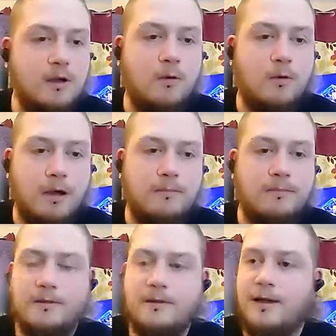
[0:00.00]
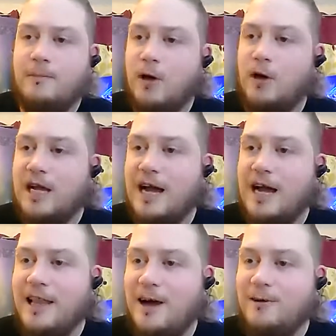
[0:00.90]
So um, I'm the only
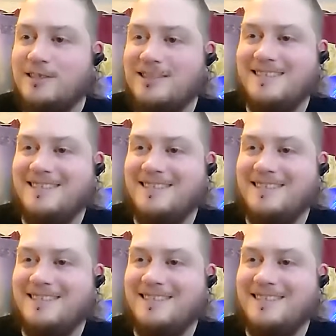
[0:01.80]
guy in the house.